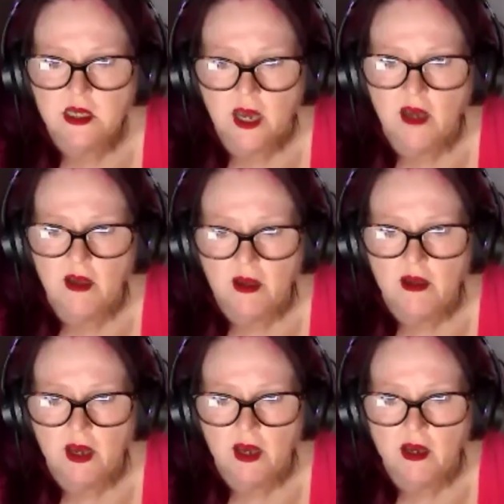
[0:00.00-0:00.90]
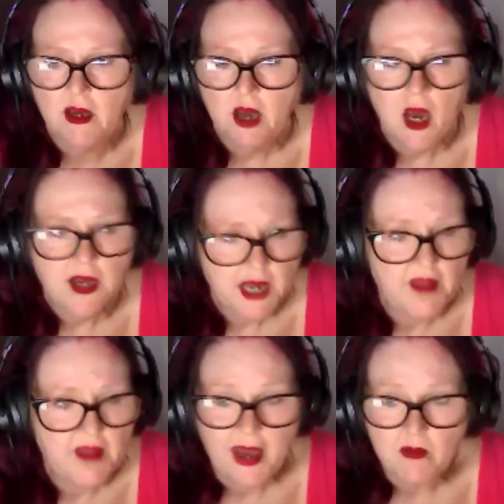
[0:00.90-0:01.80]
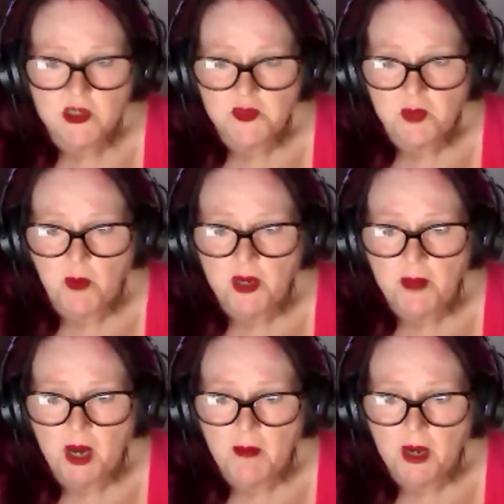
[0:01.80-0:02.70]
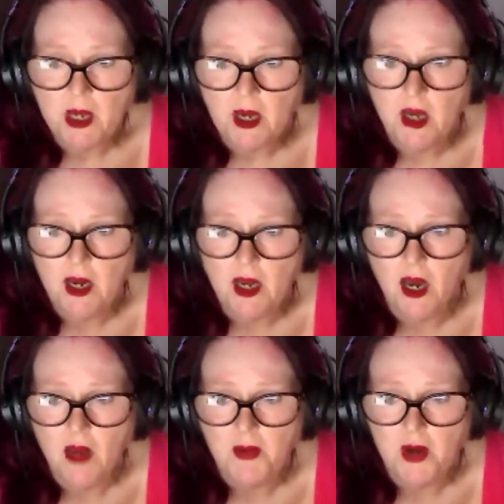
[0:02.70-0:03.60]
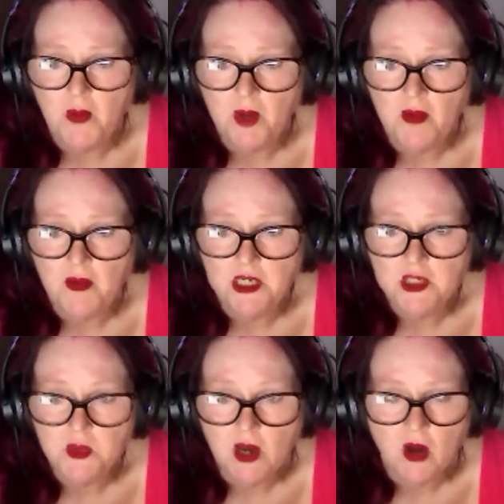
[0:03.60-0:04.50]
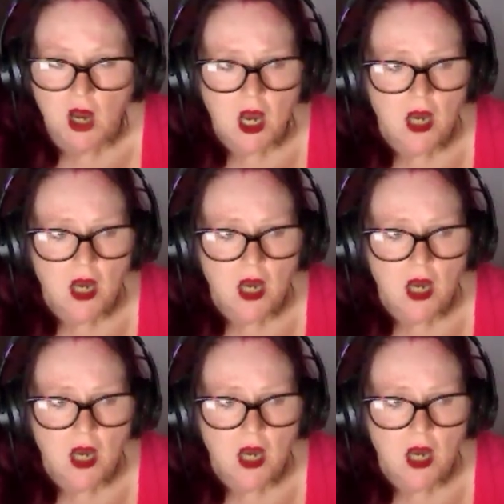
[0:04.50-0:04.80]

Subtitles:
Yeah, yeah. Yeah, that was probably my light bulb moment as well.